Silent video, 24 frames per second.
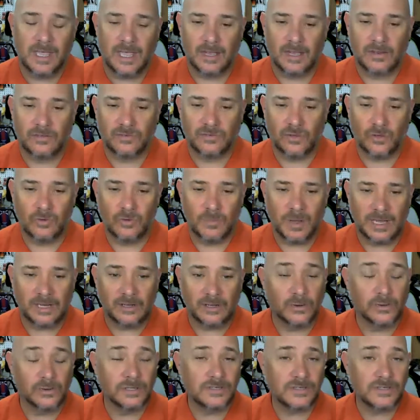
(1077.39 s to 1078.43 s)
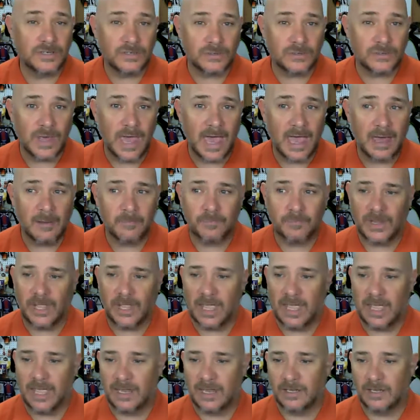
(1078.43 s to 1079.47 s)
And so my goal is to do that.
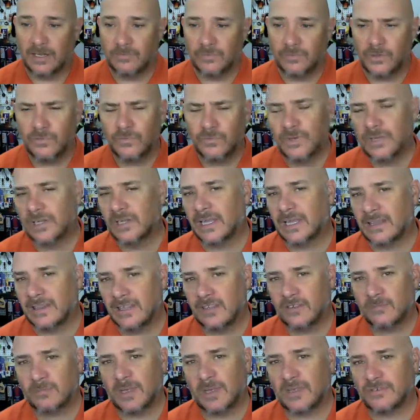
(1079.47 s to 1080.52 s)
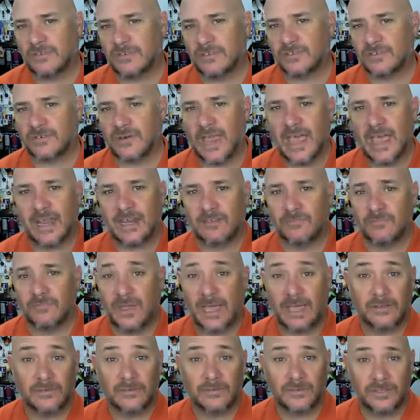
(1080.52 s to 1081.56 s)
And if you feel like these messages are adding
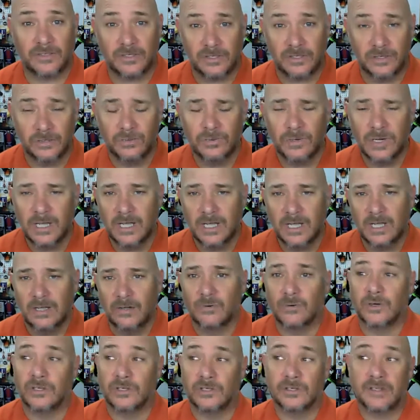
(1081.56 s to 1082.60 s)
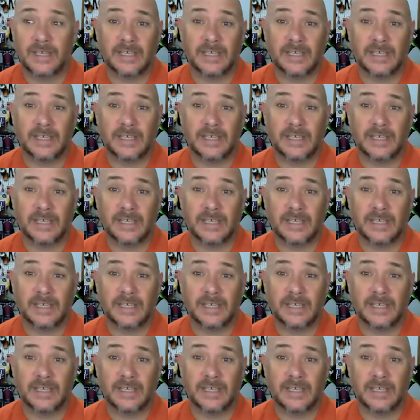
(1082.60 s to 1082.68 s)
value to you, or you'd